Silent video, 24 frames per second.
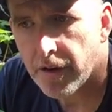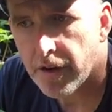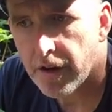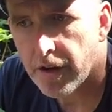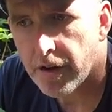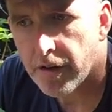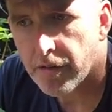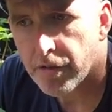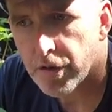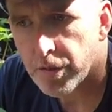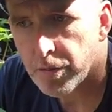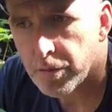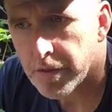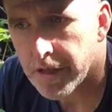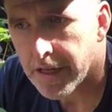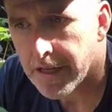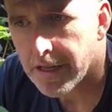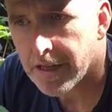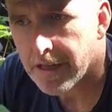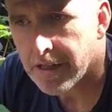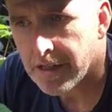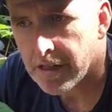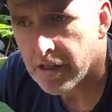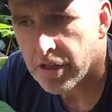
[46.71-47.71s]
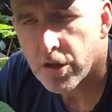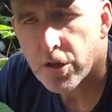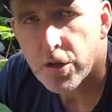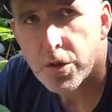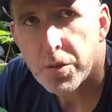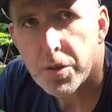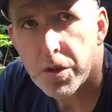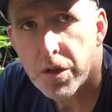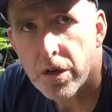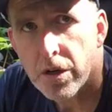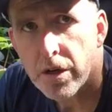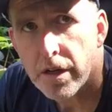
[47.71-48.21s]
from late
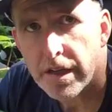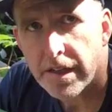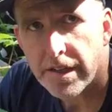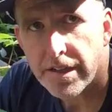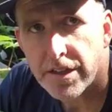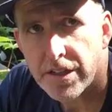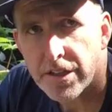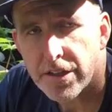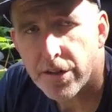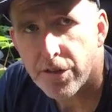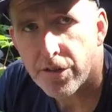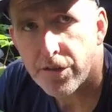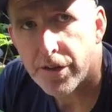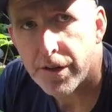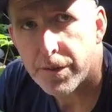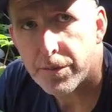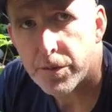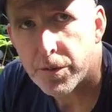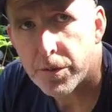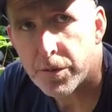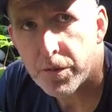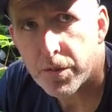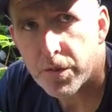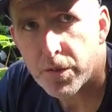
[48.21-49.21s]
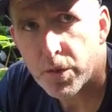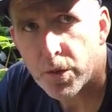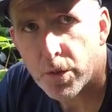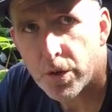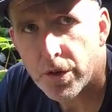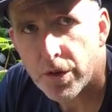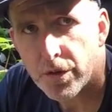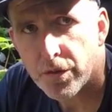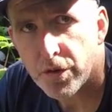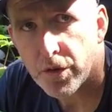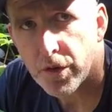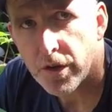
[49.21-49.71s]
October into November before
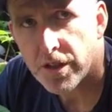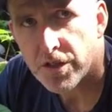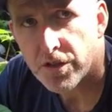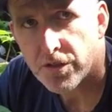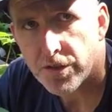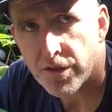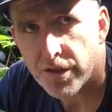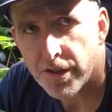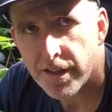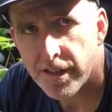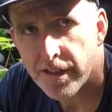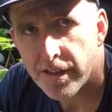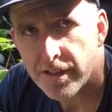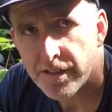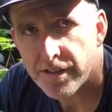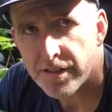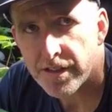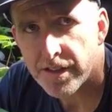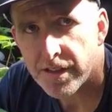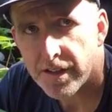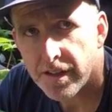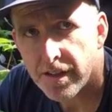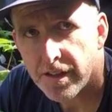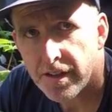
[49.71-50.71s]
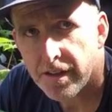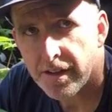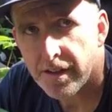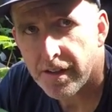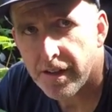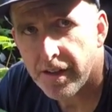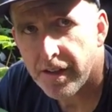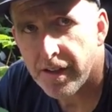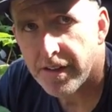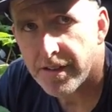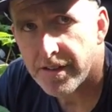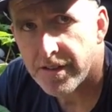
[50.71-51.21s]
the frost really kicks in.
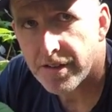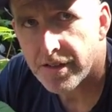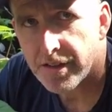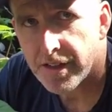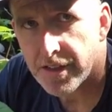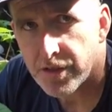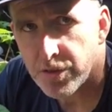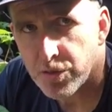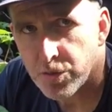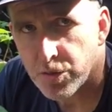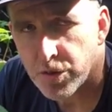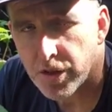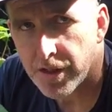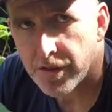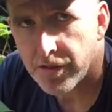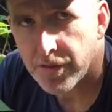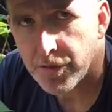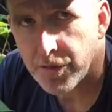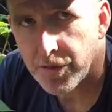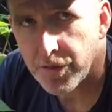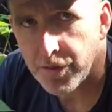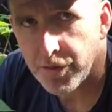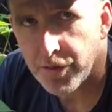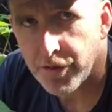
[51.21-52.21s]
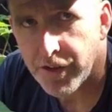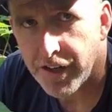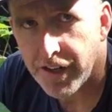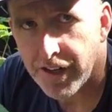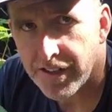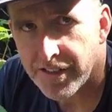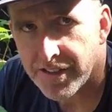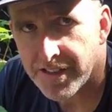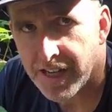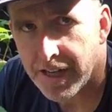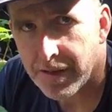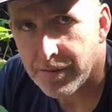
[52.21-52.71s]
So that's what we've got
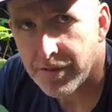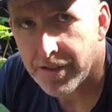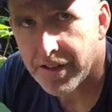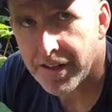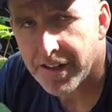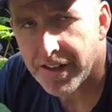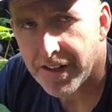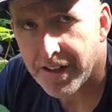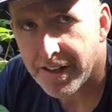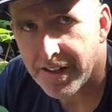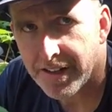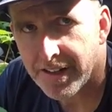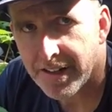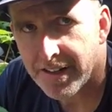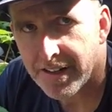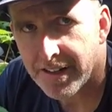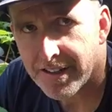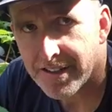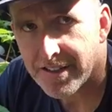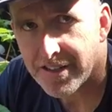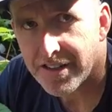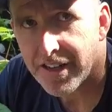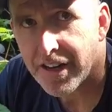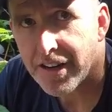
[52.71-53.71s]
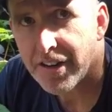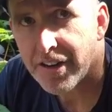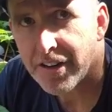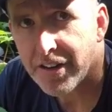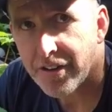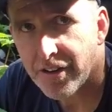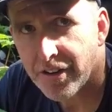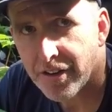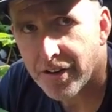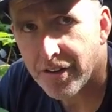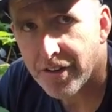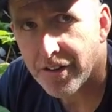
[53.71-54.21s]
on tap today, extending
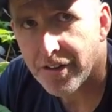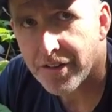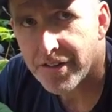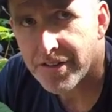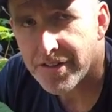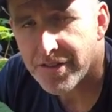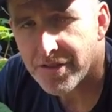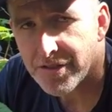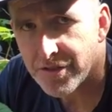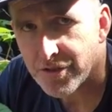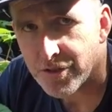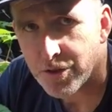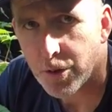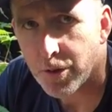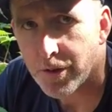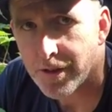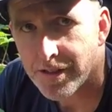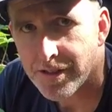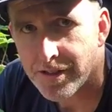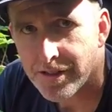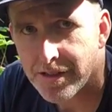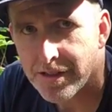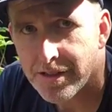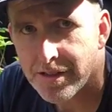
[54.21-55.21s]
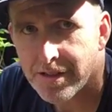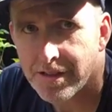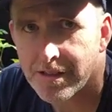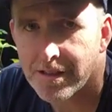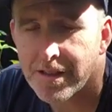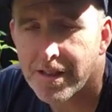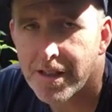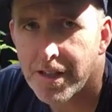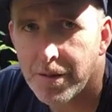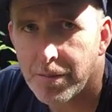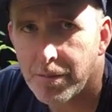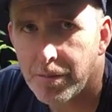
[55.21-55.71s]
our growing season
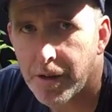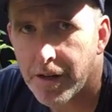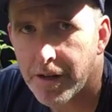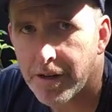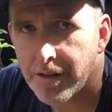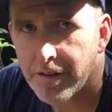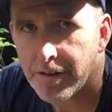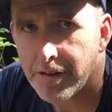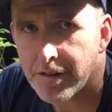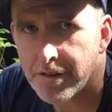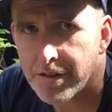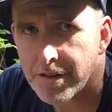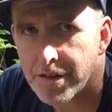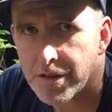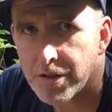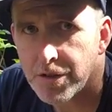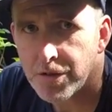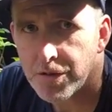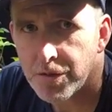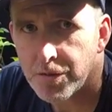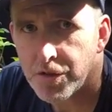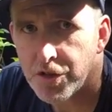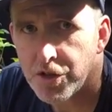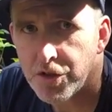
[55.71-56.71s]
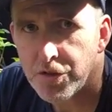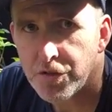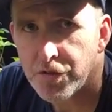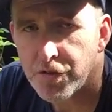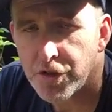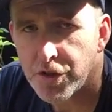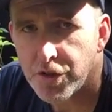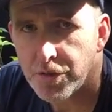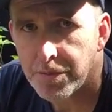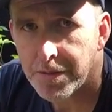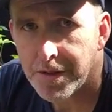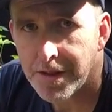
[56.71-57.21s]
by another two
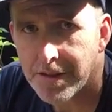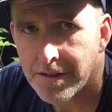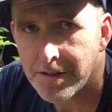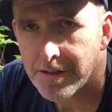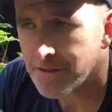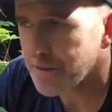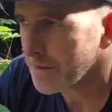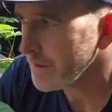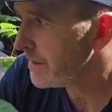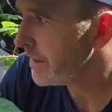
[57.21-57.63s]
full months